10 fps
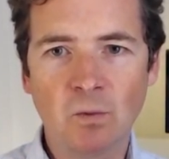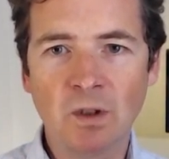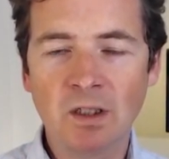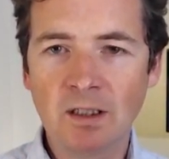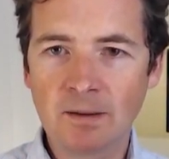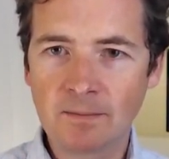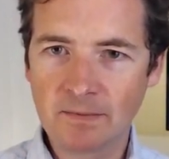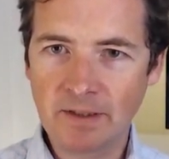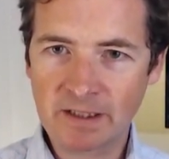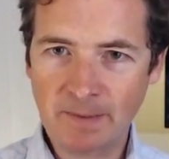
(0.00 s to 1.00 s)
were
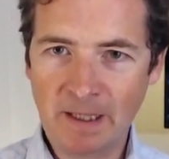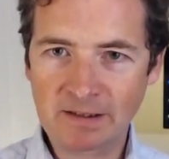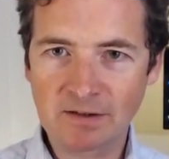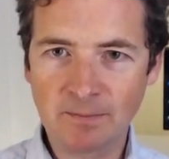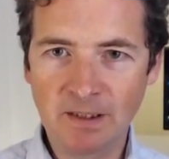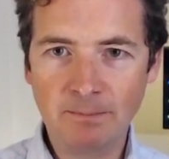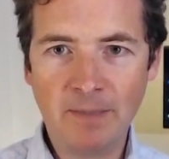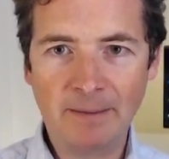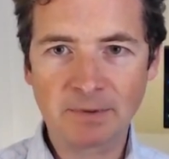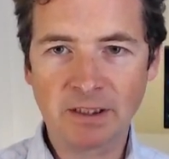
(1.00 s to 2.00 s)
expected to be
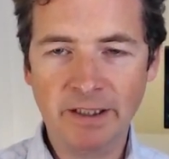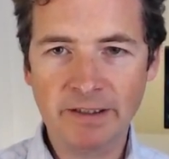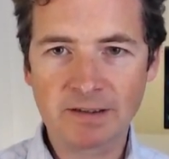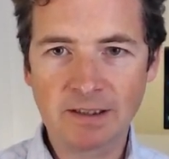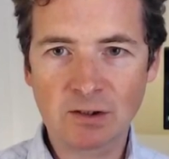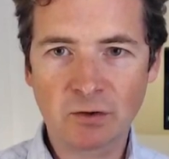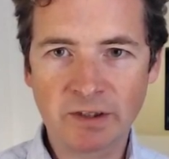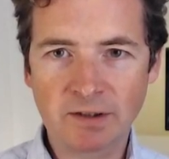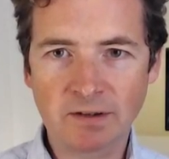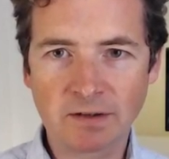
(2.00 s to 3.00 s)
baptized as
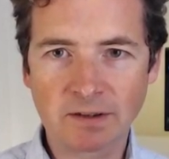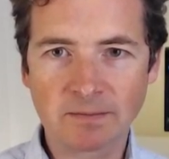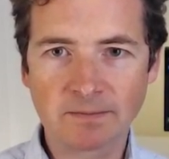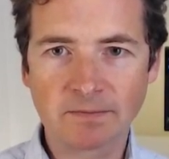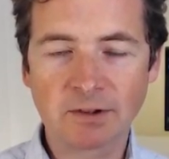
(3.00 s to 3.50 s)
Christians.